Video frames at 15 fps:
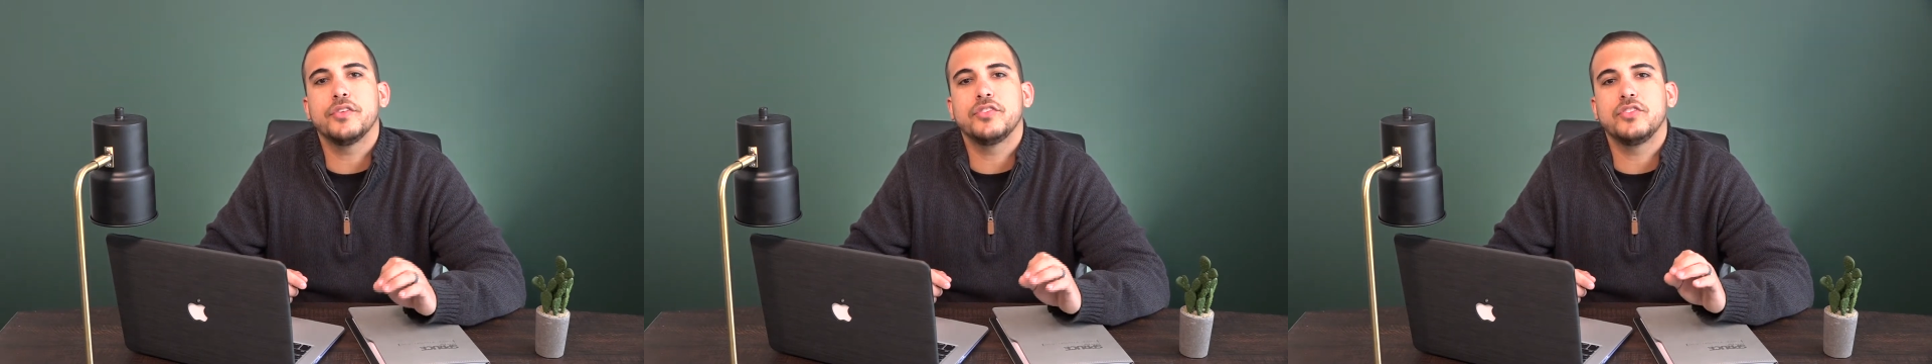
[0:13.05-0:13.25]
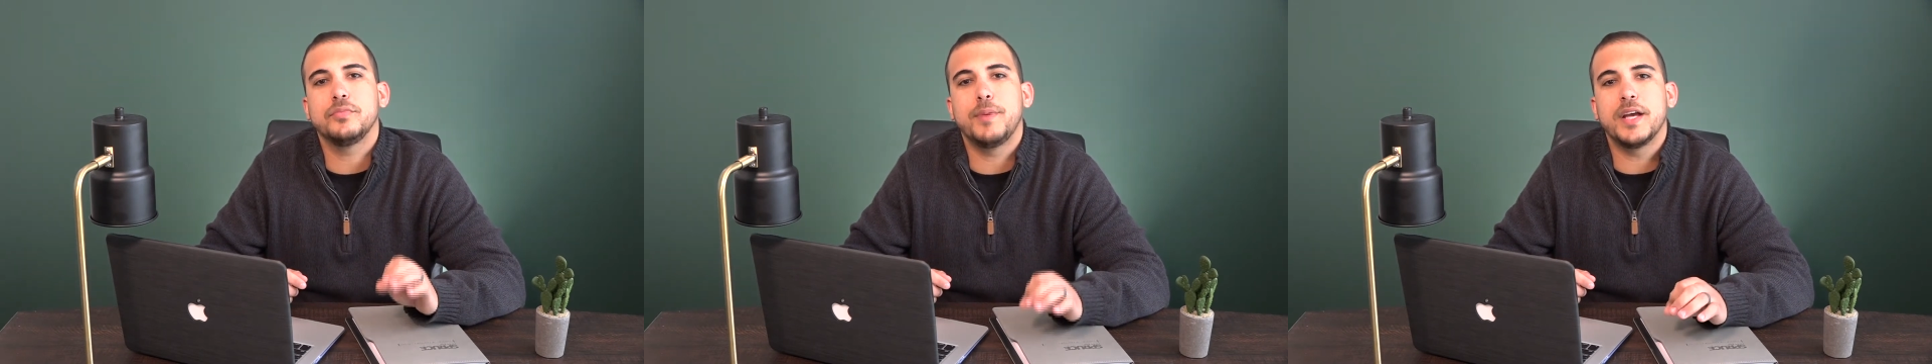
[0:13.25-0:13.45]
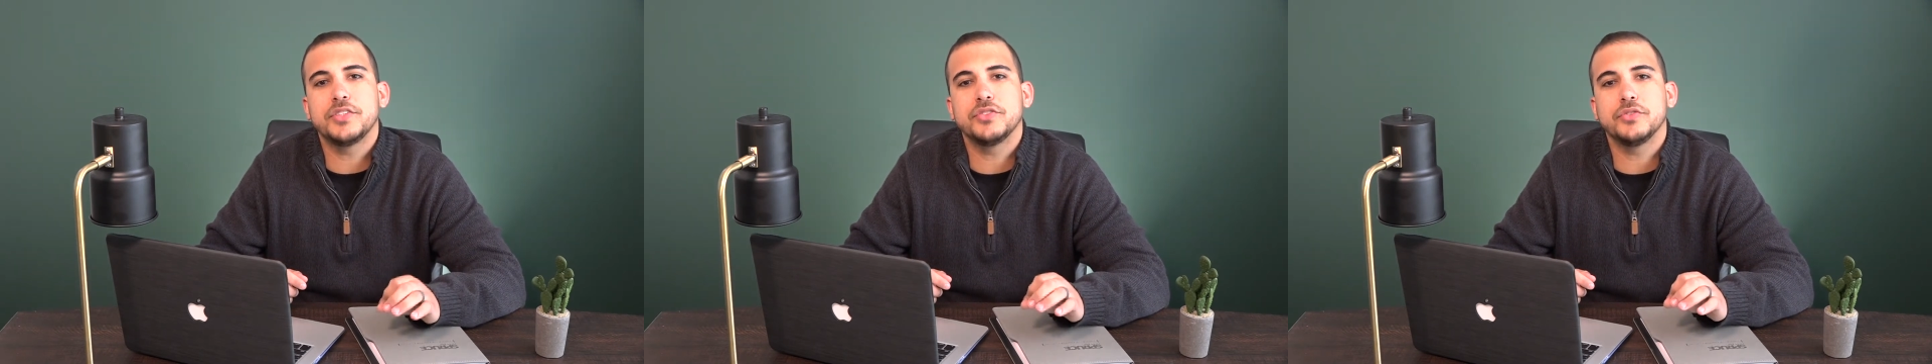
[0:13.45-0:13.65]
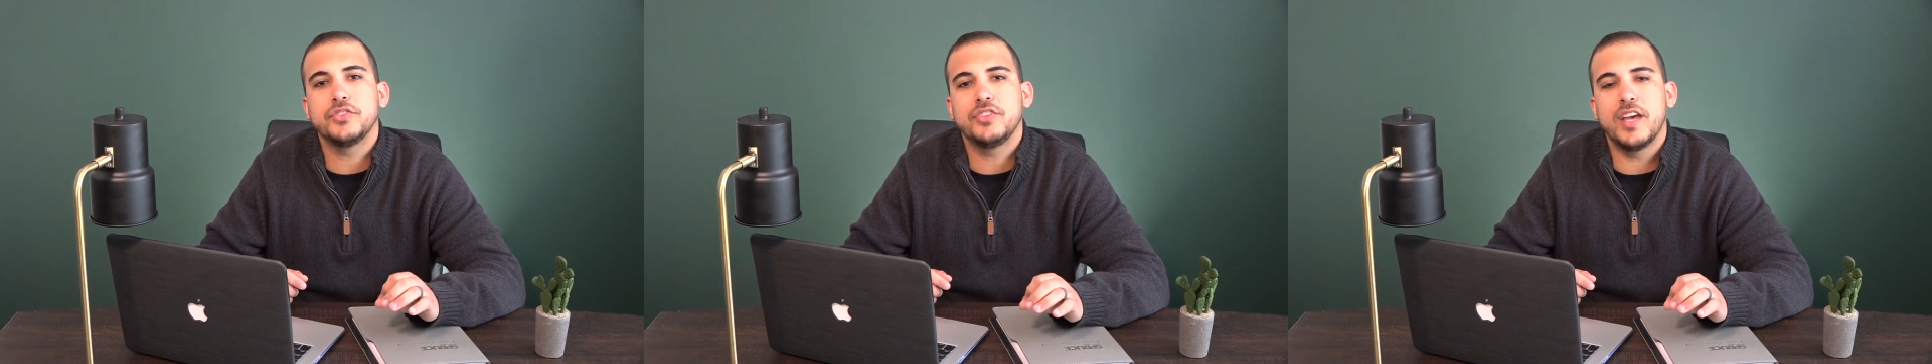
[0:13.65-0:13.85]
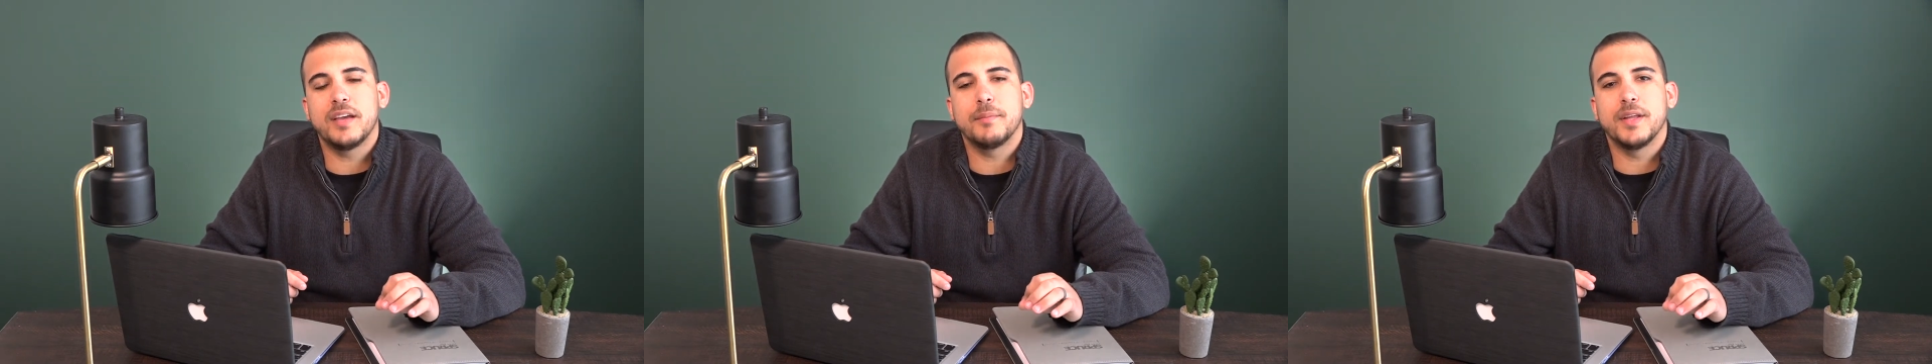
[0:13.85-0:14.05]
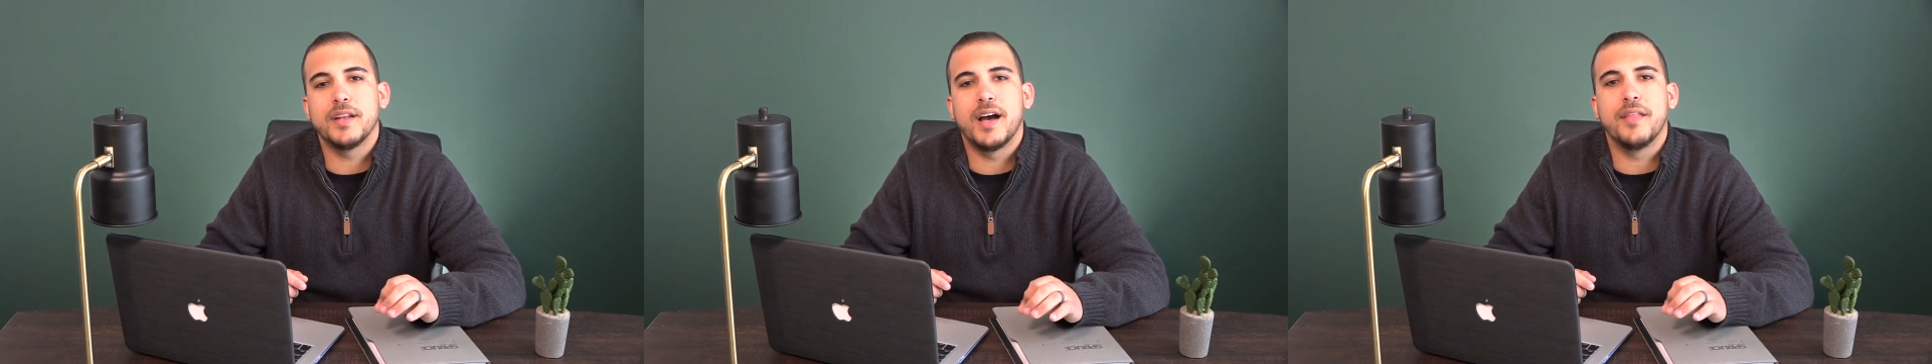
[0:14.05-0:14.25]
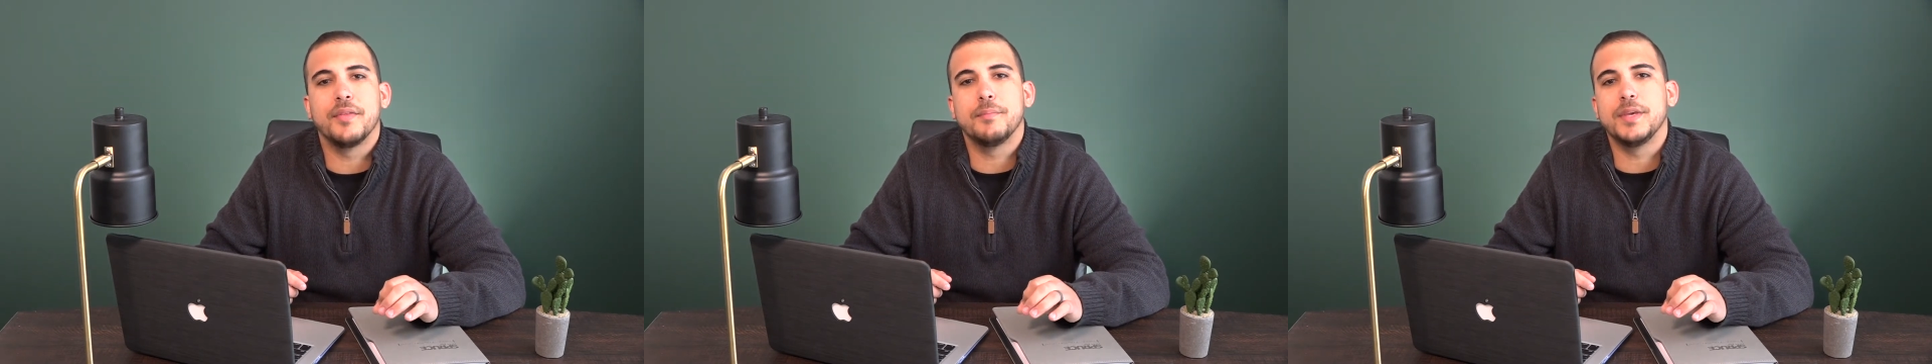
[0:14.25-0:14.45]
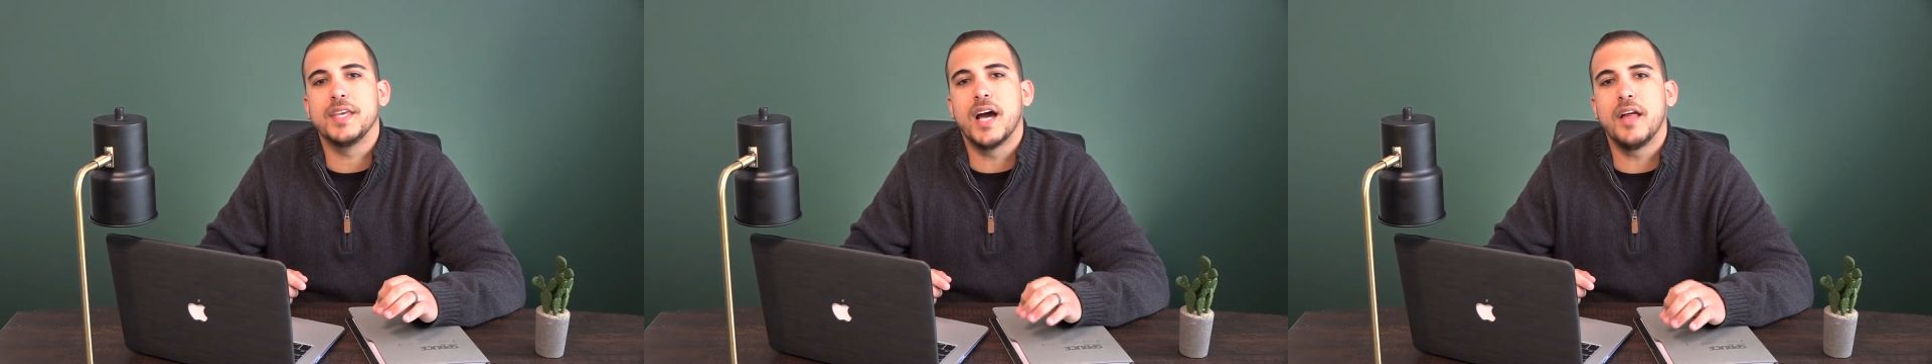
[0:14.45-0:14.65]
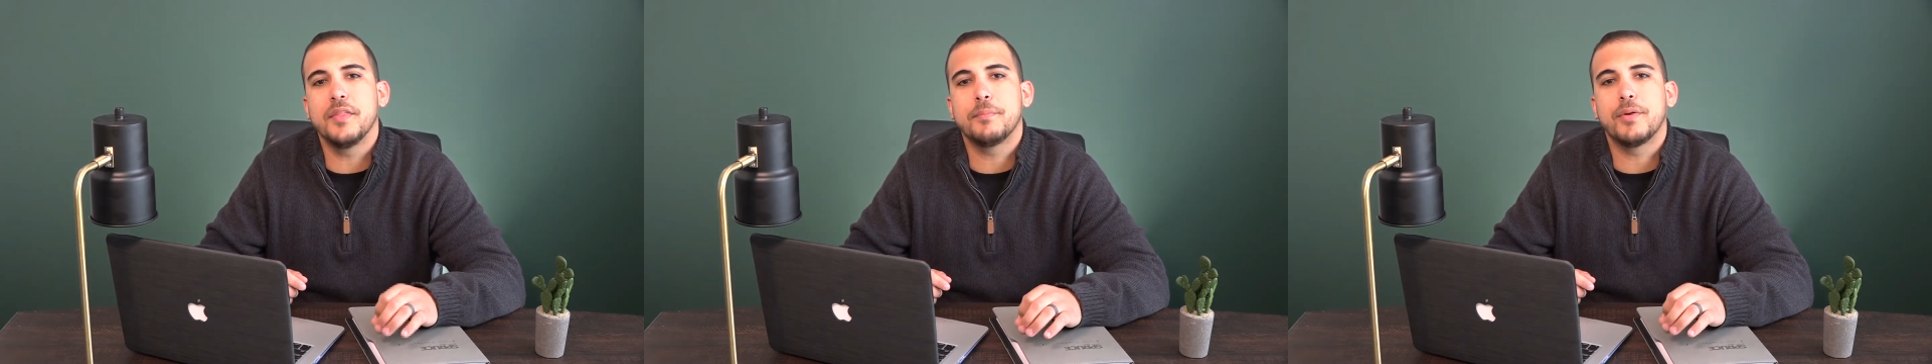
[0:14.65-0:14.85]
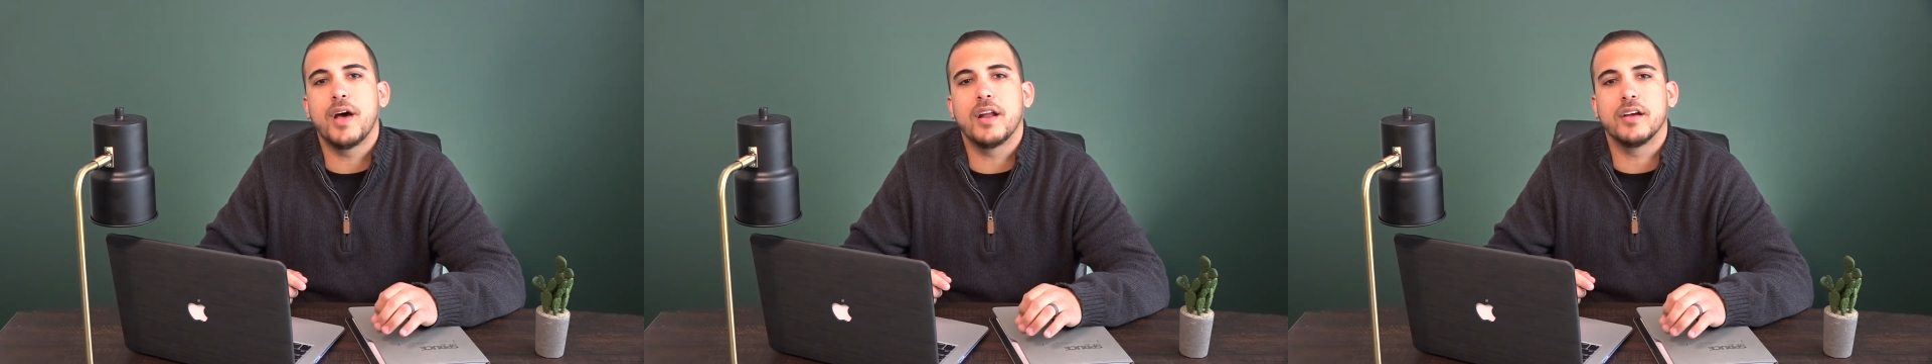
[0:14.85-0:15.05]
special segment on the Beyond the
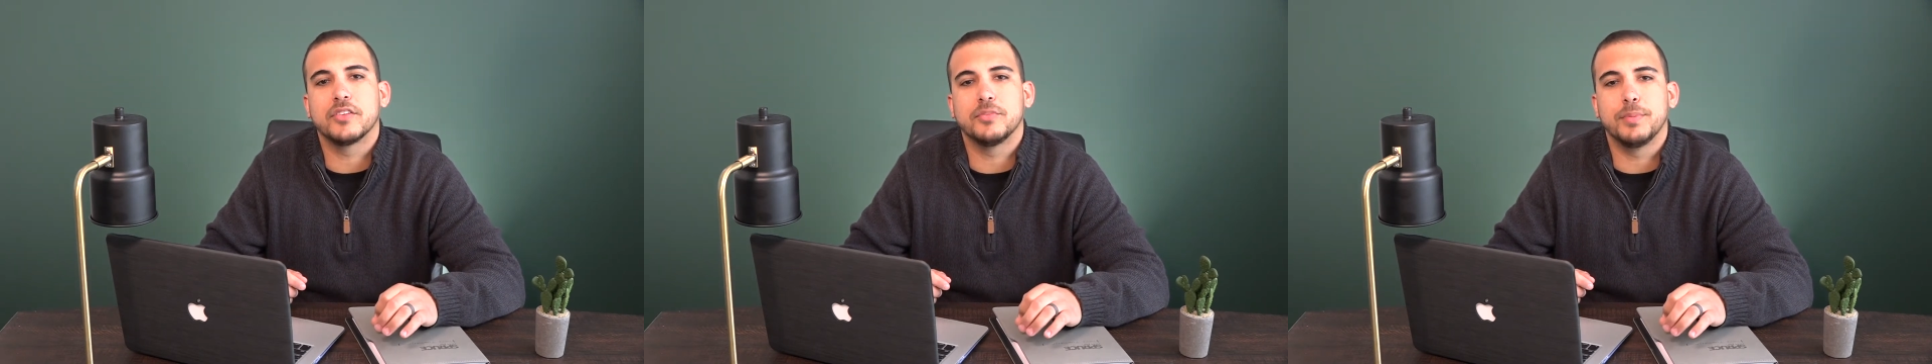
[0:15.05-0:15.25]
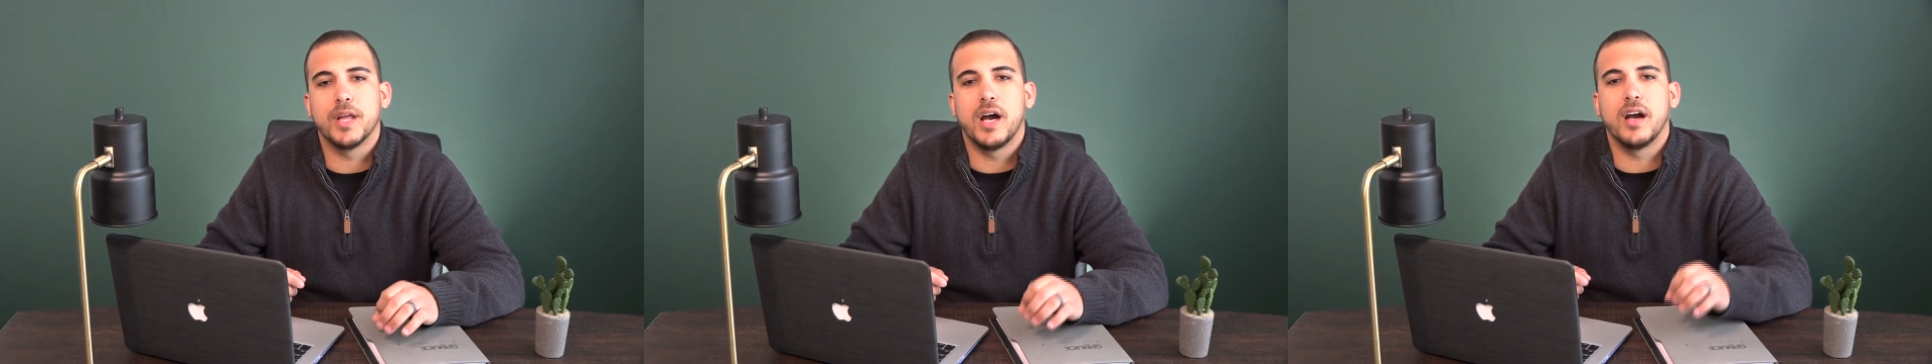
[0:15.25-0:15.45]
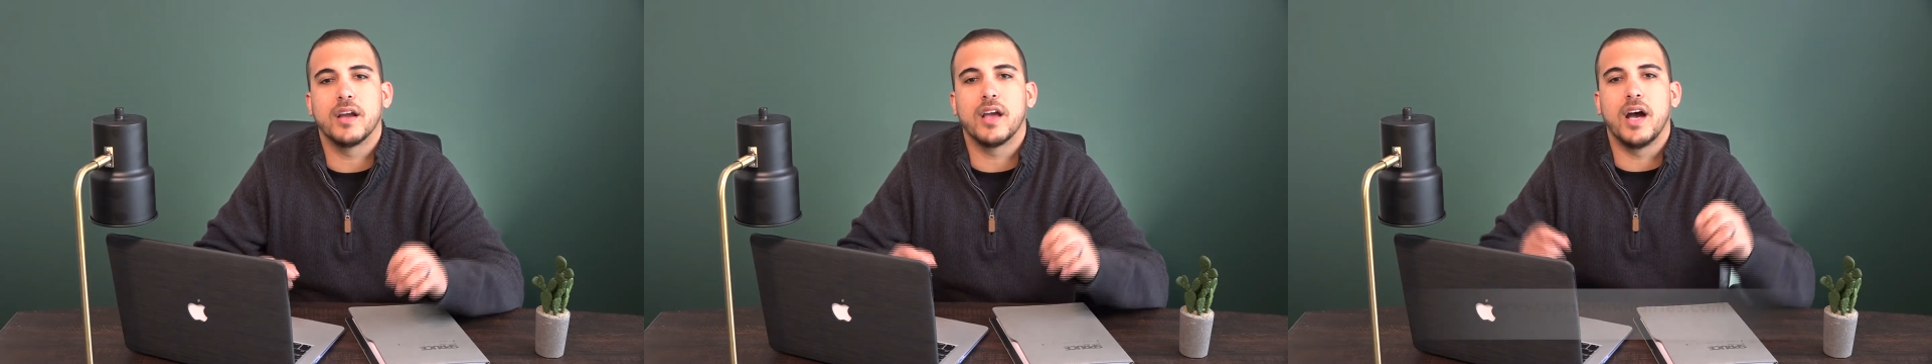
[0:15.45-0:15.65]
Products blog